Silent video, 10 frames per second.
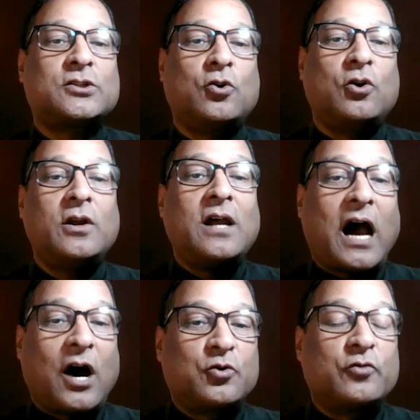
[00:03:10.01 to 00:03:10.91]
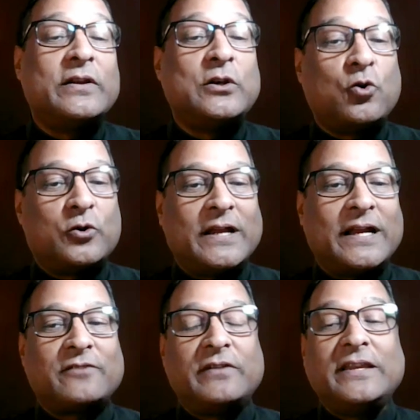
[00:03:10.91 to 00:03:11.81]
So how do we know
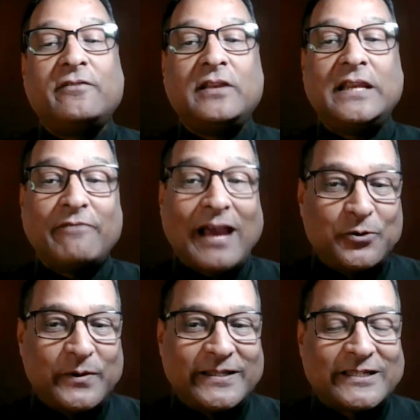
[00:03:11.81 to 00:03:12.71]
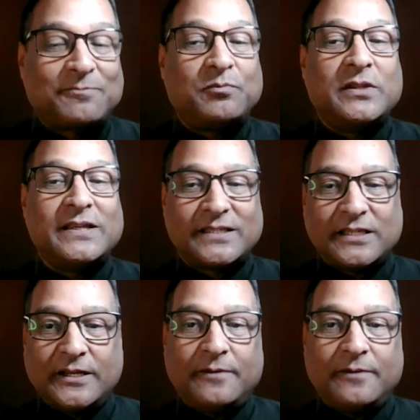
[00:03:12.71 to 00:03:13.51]
that we will evaluate these